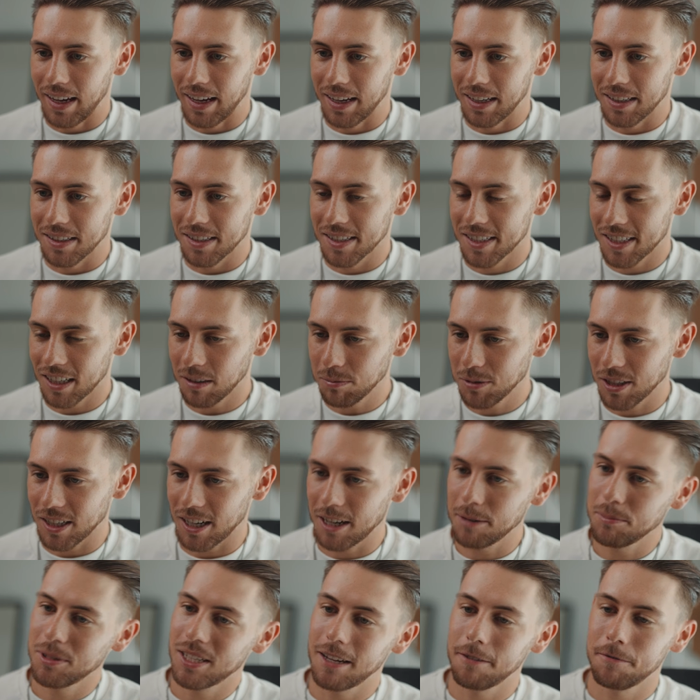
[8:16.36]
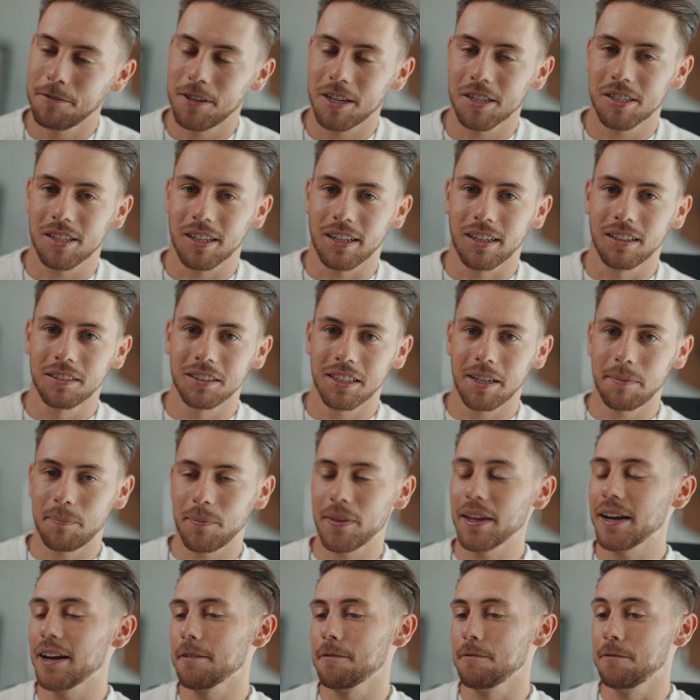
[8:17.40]
And sometimes if there's a clip
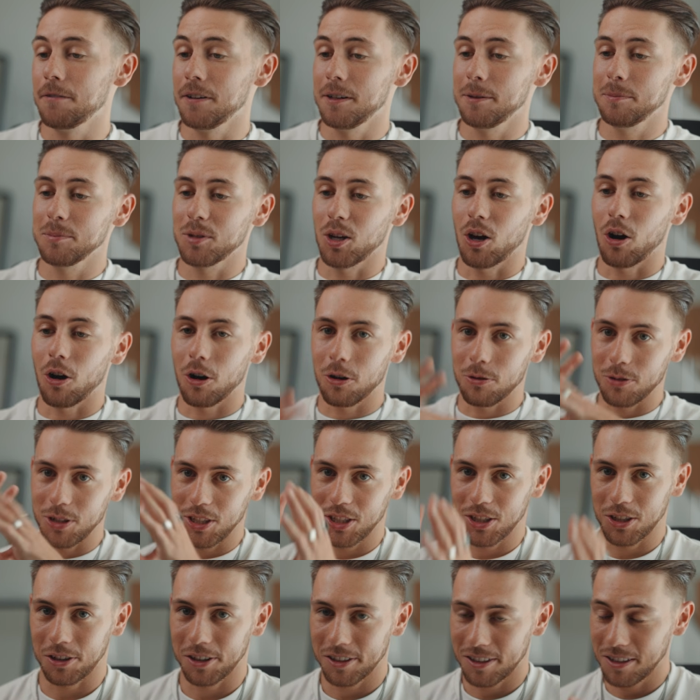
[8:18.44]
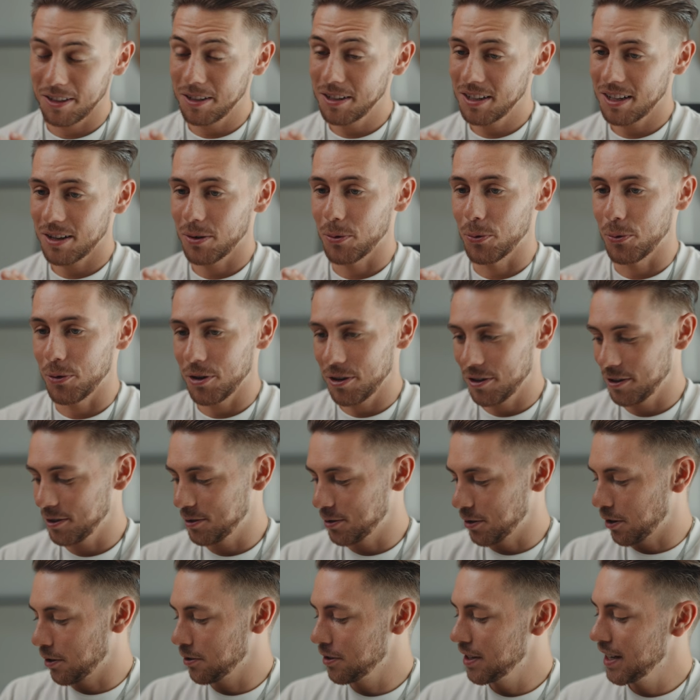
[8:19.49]
that I filmed horizontal with a
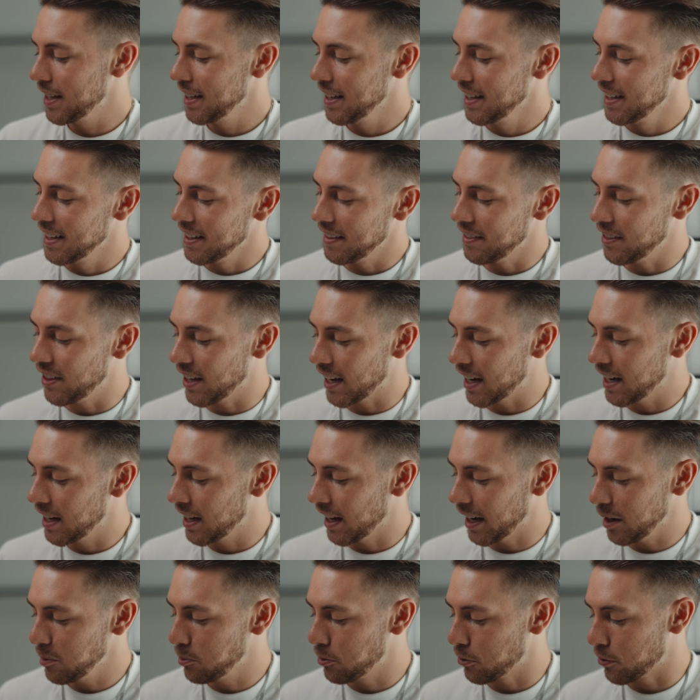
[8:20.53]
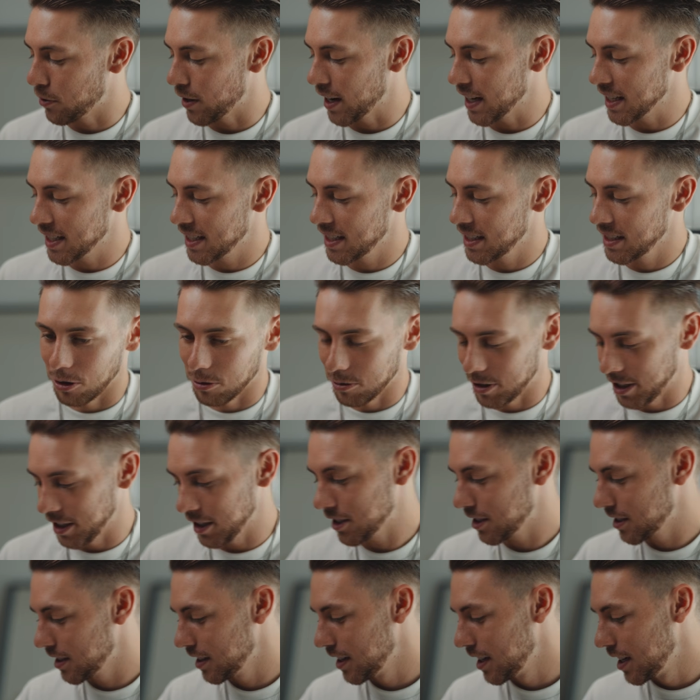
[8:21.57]
drone, then I press
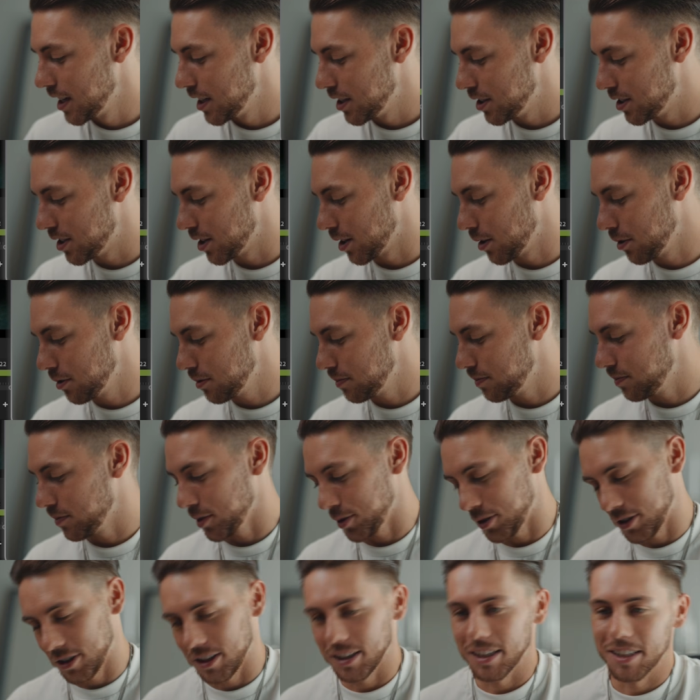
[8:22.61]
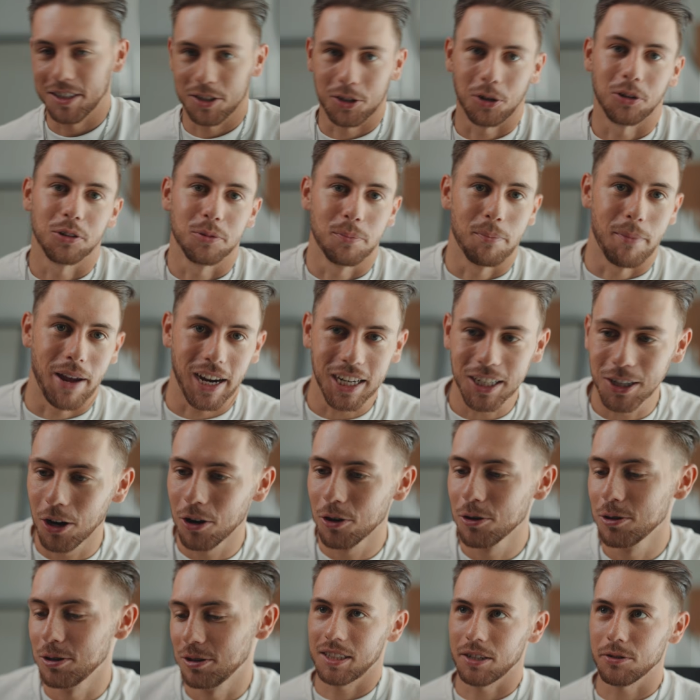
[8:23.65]
orange. So, or it's called
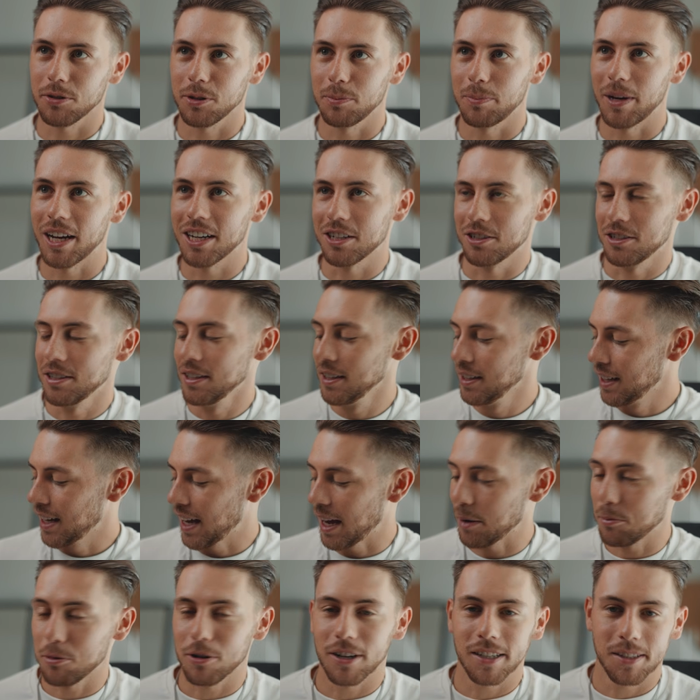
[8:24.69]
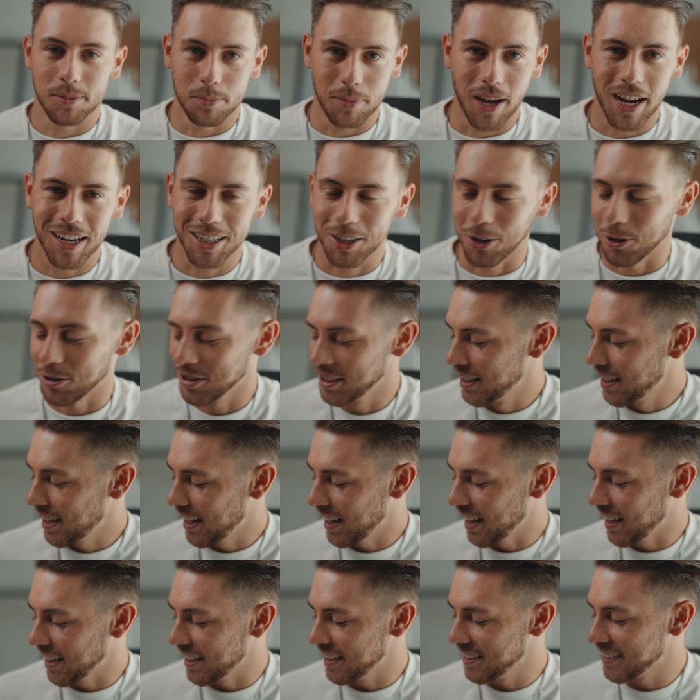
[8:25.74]
mango, sounds better. I press mango,
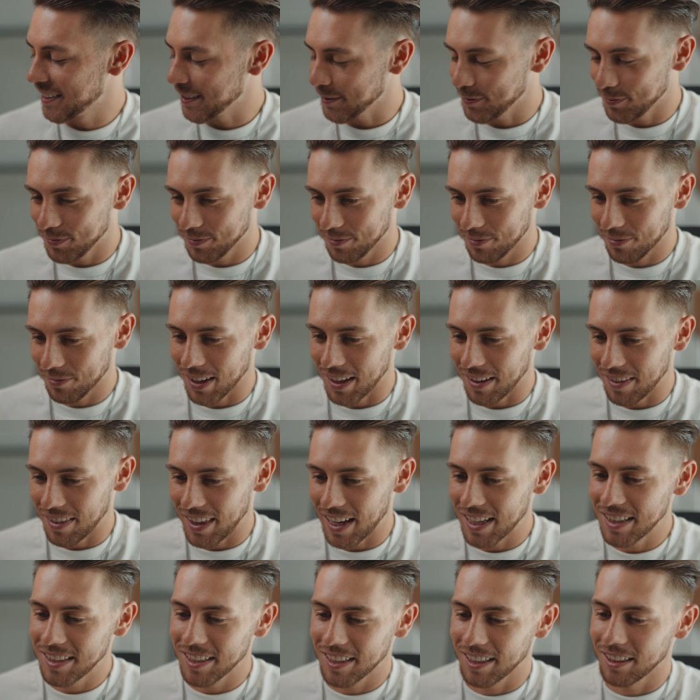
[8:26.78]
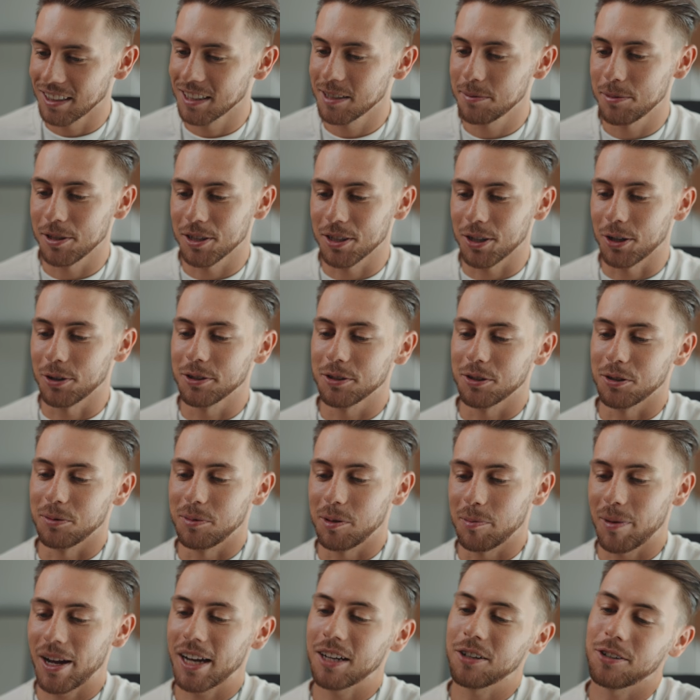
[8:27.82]
and then the clip is going to
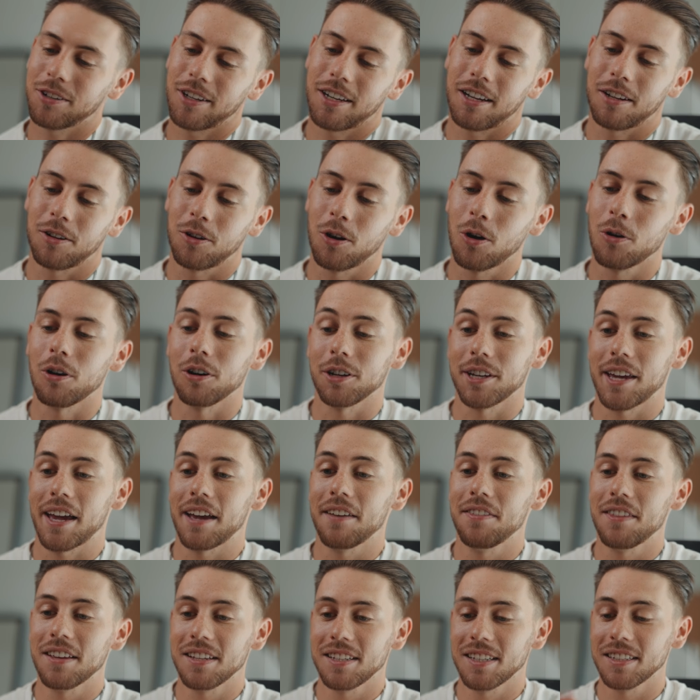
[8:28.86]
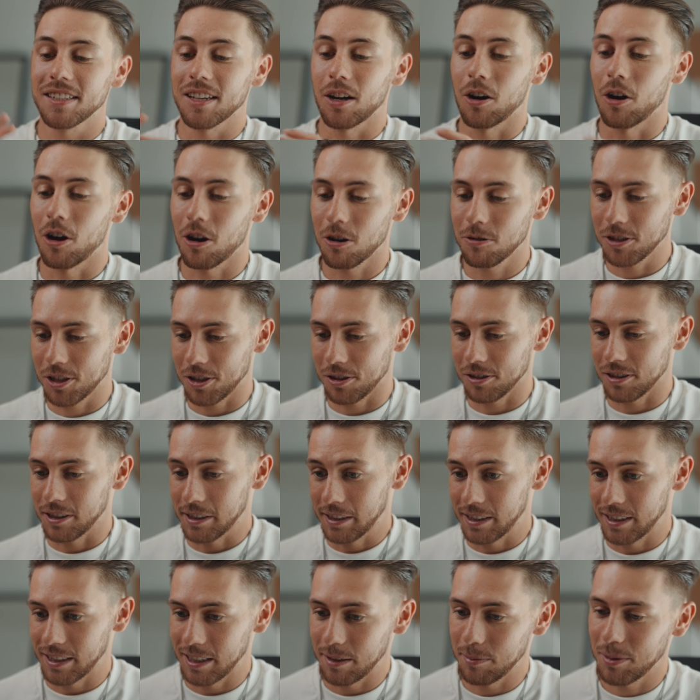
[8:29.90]
be mango, and I know, okay, this is a horizontal
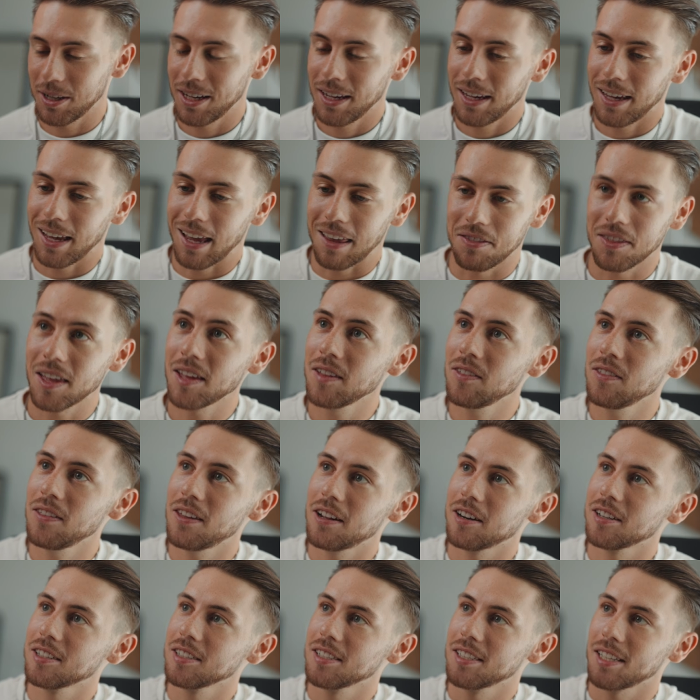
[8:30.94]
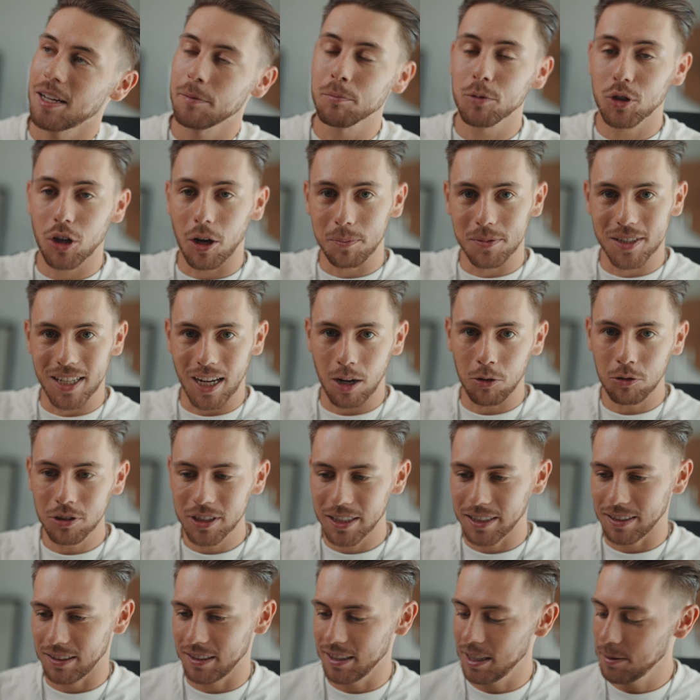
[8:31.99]
clip. And then there's some top-down
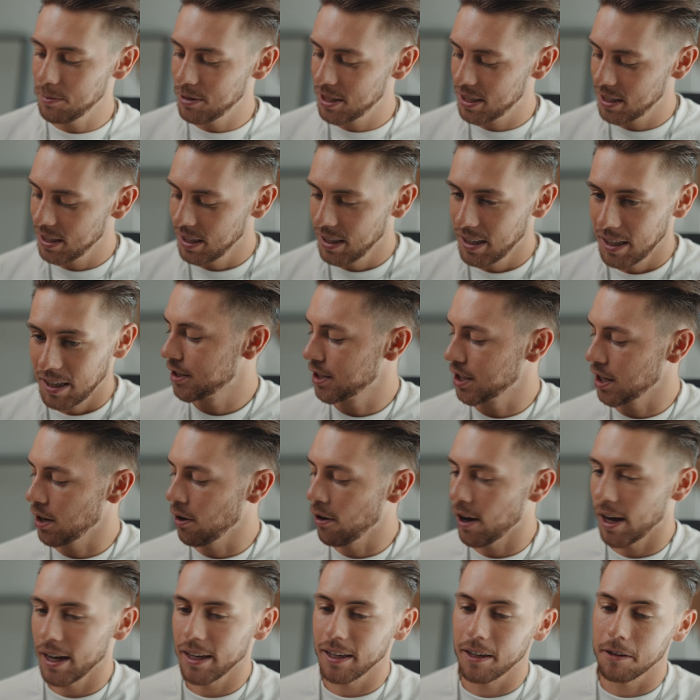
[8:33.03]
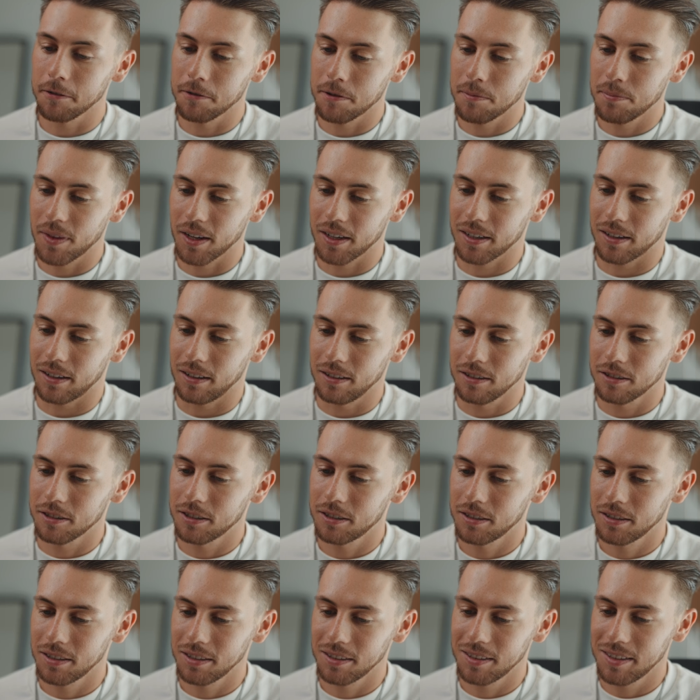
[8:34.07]
clips, so I give him the
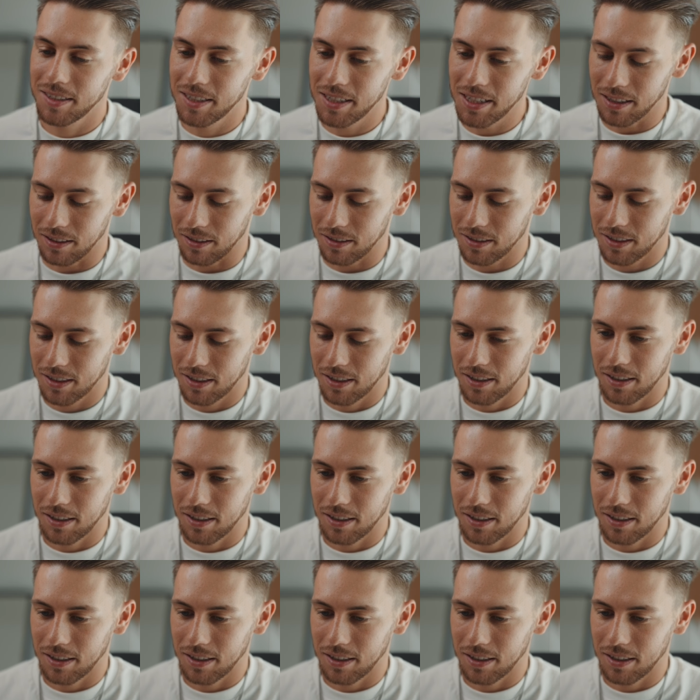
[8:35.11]
color teal.